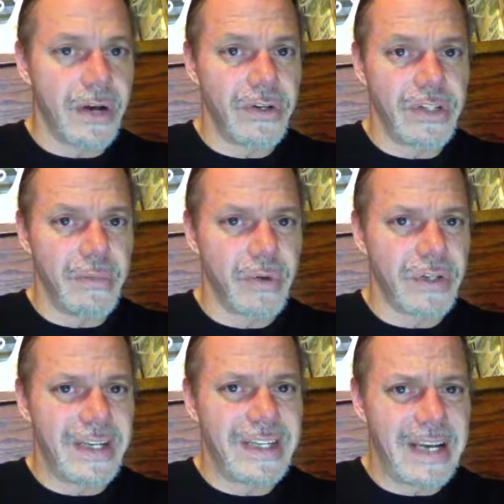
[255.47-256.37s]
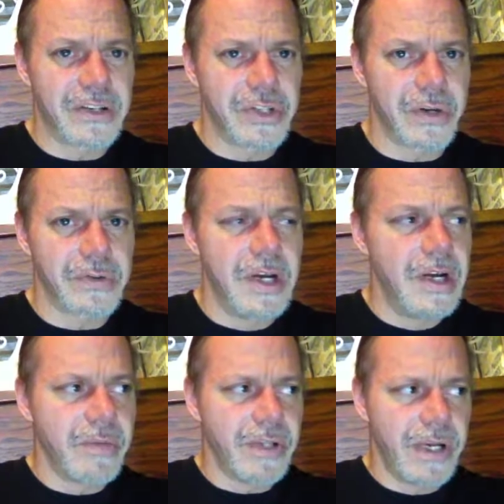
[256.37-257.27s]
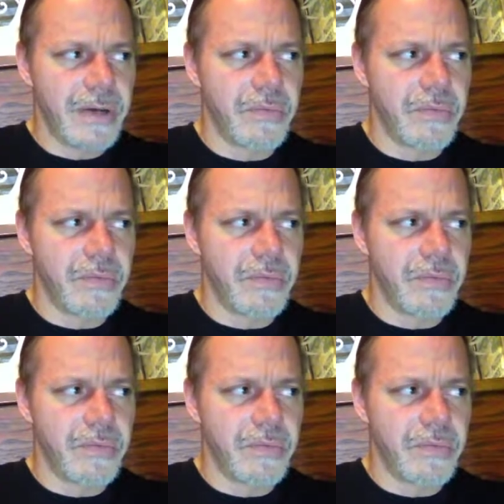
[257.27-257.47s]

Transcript: You see them mostly in dance shows, but they had